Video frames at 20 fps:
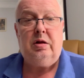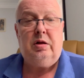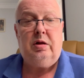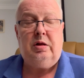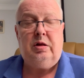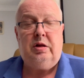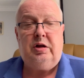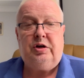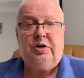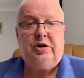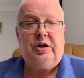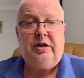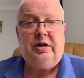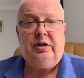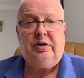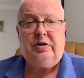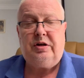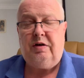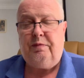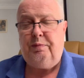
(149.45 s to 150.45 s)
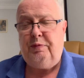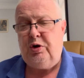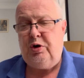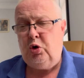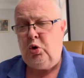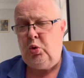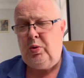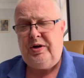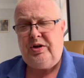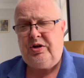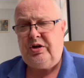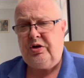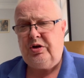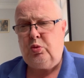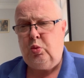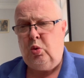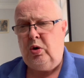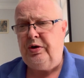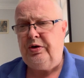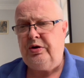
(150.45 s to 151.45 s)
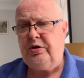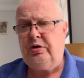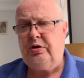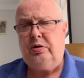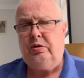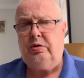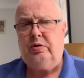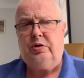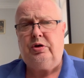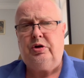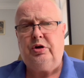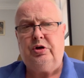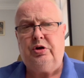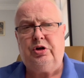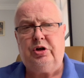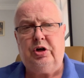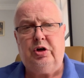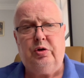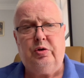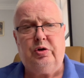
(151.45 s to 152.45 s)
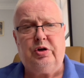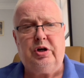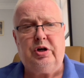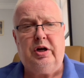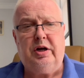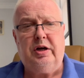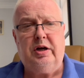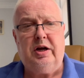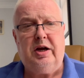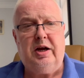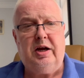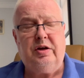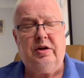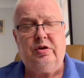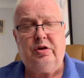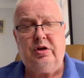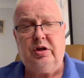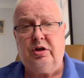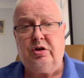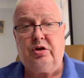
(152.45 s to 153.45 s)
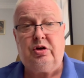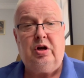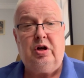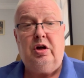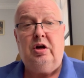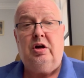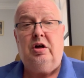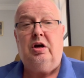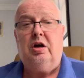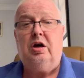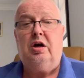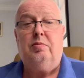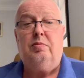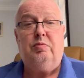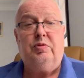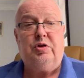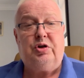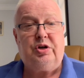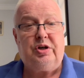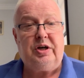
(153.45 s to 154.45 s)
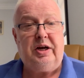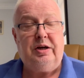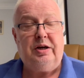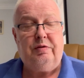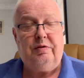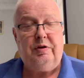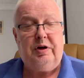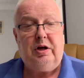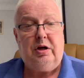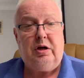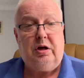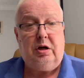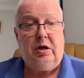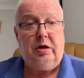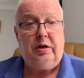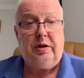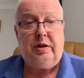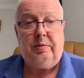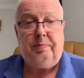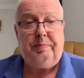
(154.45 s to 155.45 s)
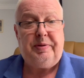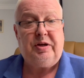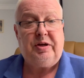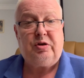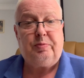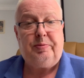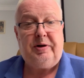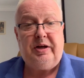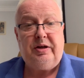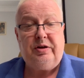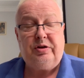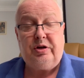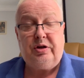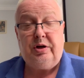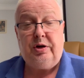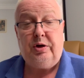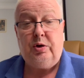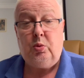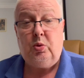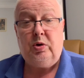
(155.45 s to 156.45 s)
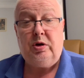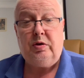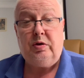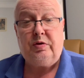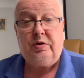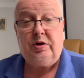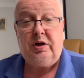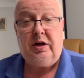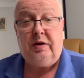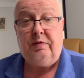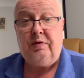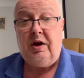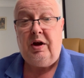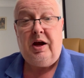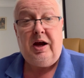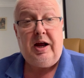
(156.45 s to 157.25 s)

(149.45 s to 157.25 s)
The Chinese government always just want to show China as this Shangri-La, the best place in the world to live.